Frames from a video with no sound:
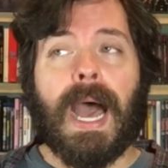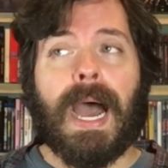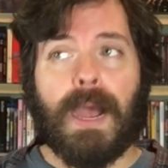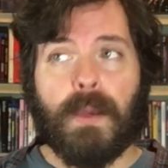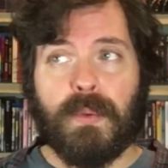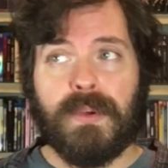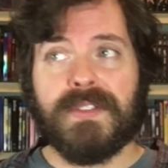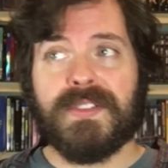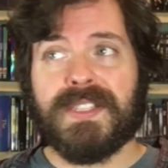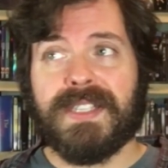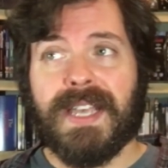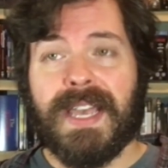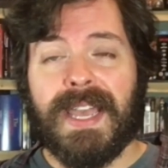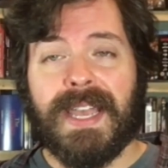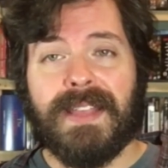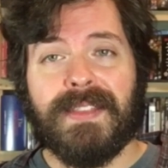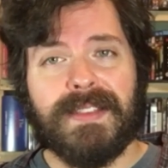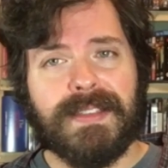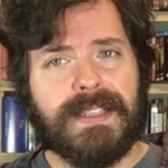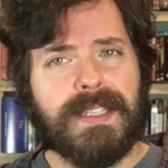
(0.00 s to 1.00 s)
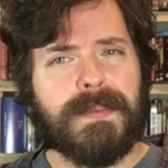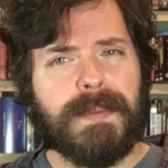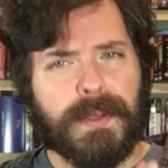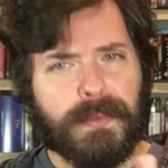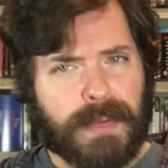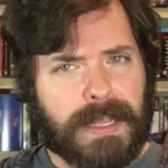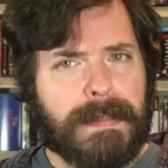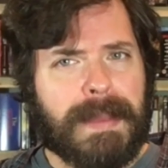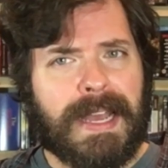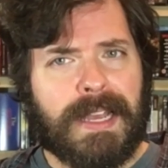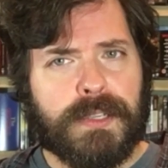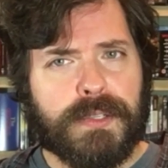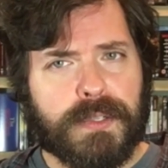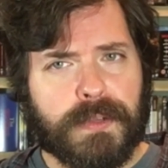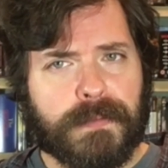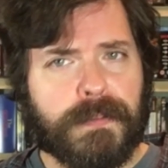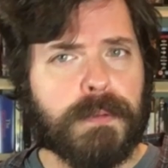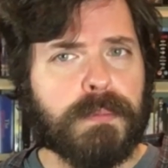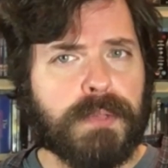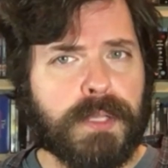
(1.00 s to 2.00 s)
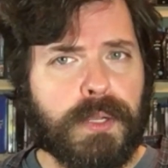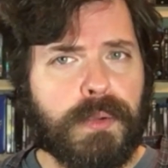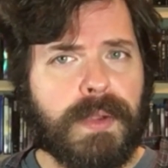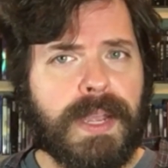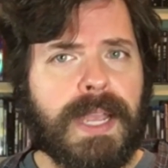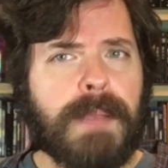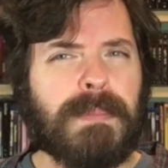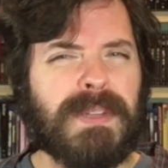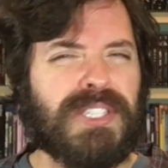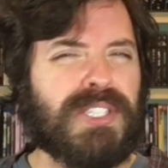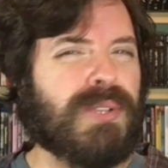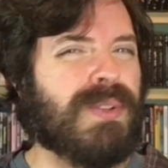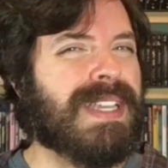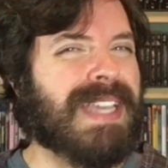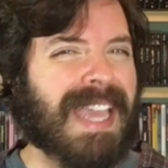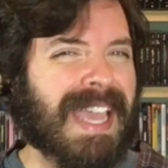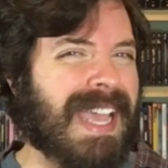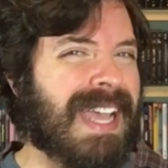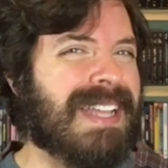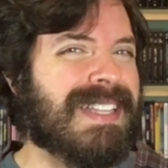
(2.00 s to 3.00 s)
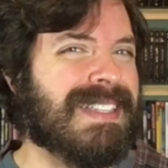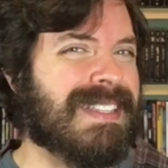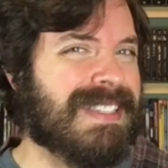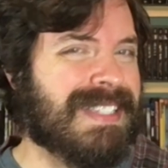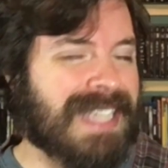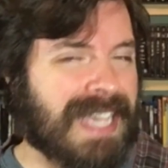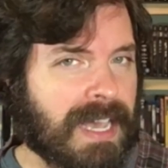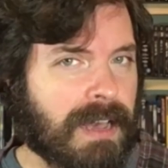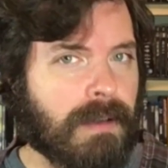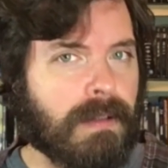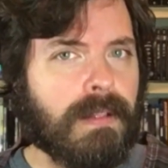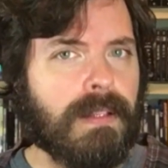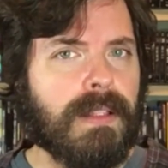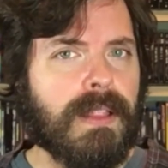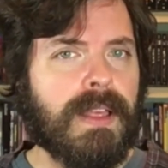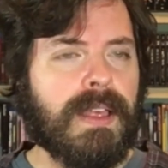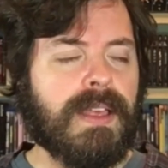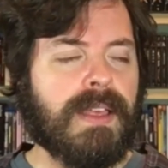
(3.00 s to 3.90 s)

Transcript: I will say this has been remastered for Blu-ray, but you can't tell.